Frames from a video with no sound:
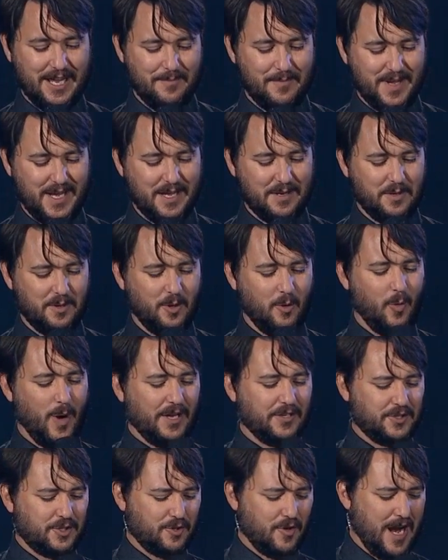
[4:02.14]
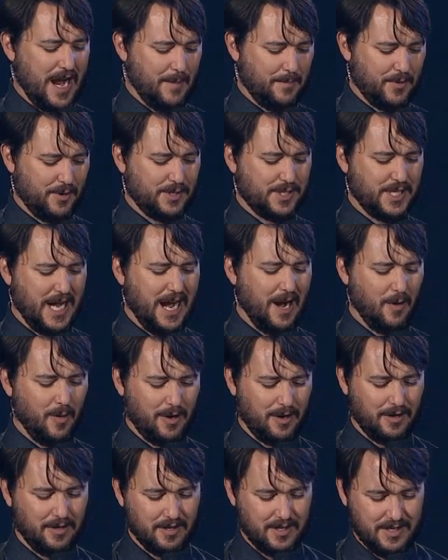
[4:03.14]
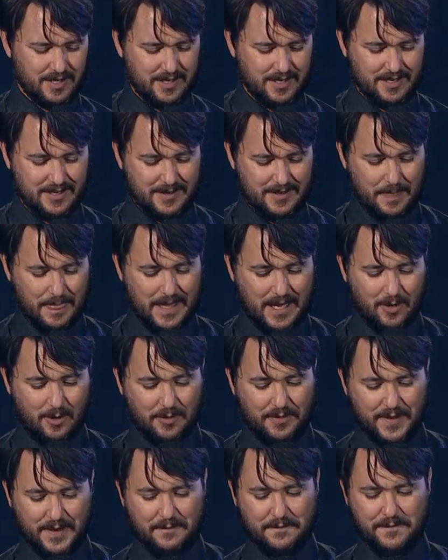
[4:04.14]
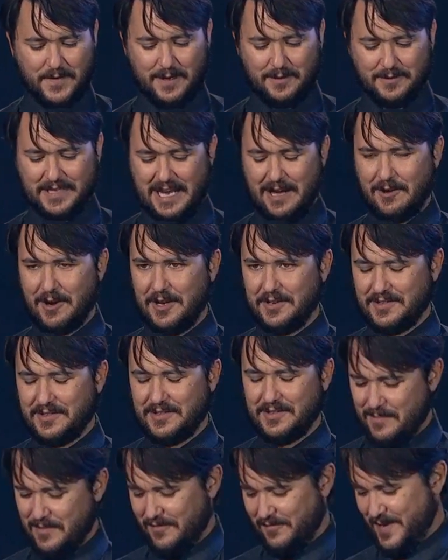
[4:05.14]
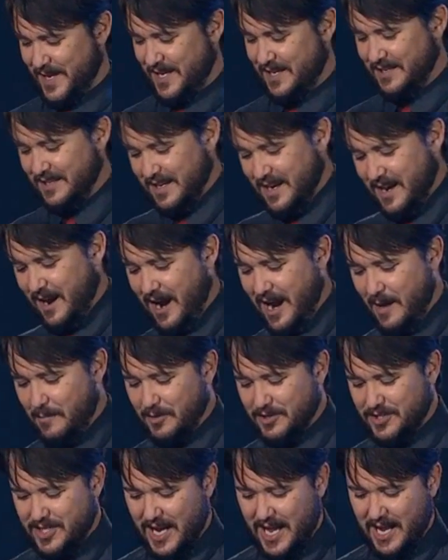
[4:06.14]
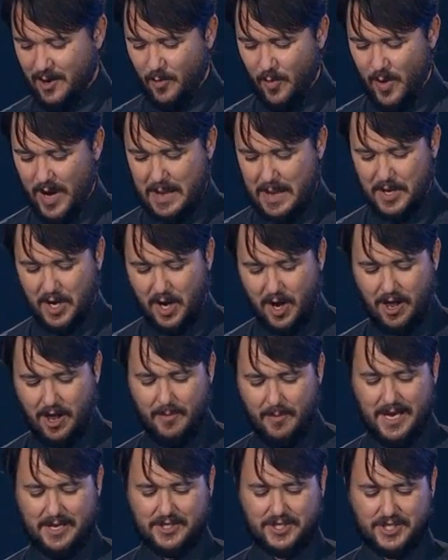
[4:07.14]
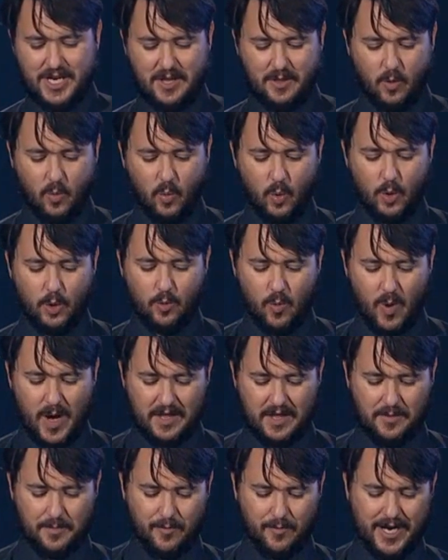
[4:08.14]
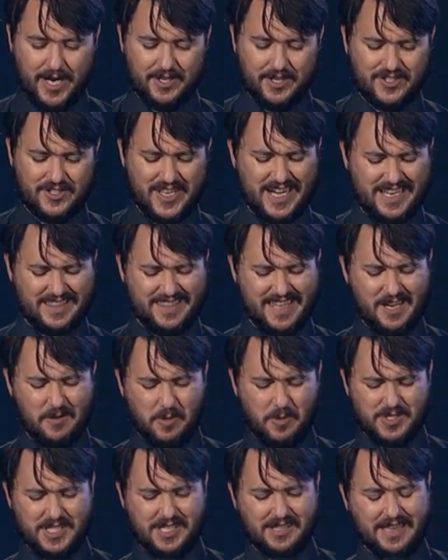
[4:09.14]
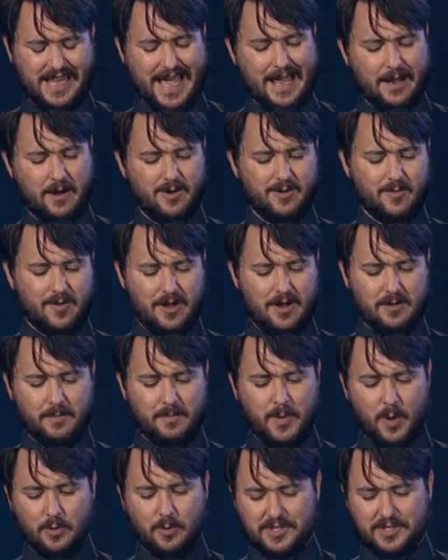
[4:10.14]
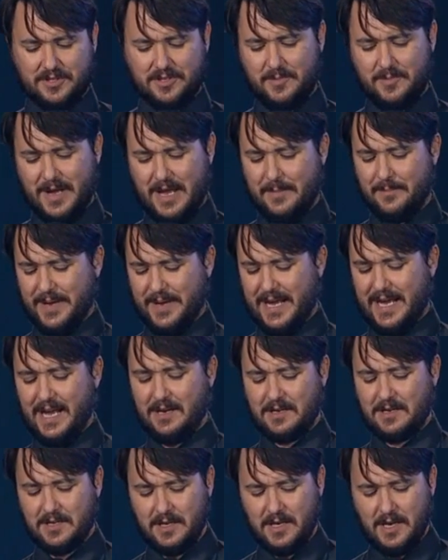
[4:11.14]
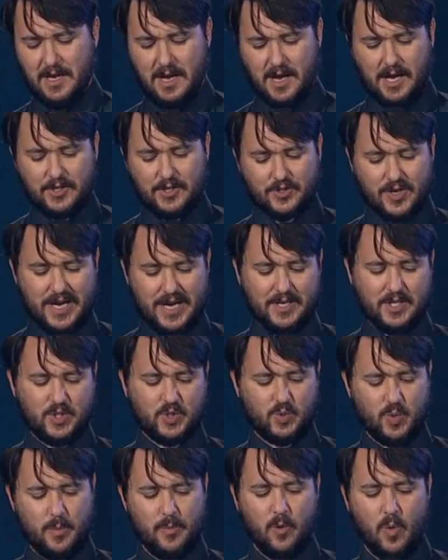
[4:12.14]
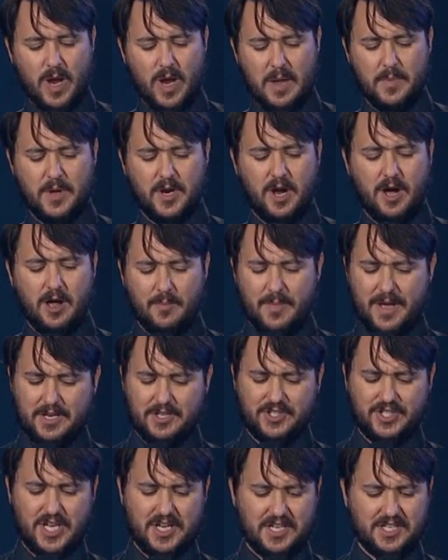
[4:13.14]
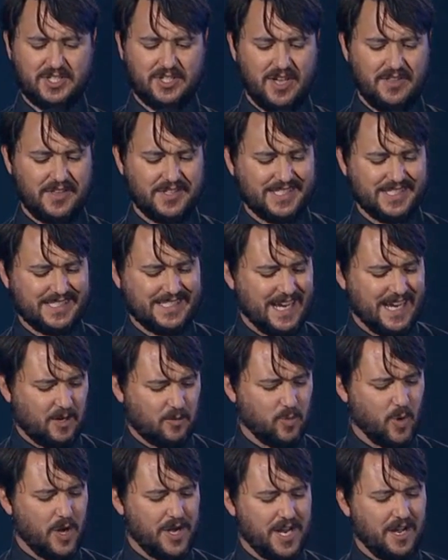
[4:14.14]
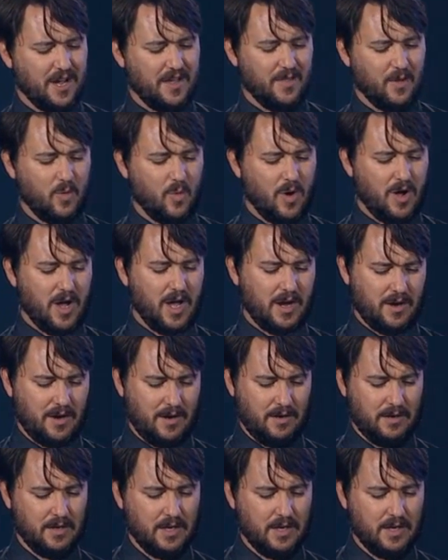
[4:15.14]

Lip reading: me into the West Trapper Tower. That old thing fell down on top of me. I almost got away, but Almash saw the wood wraith branch that I think was a ladder rung poked into my back. I tried to swim away, but Almash said he saw the stick running on the water.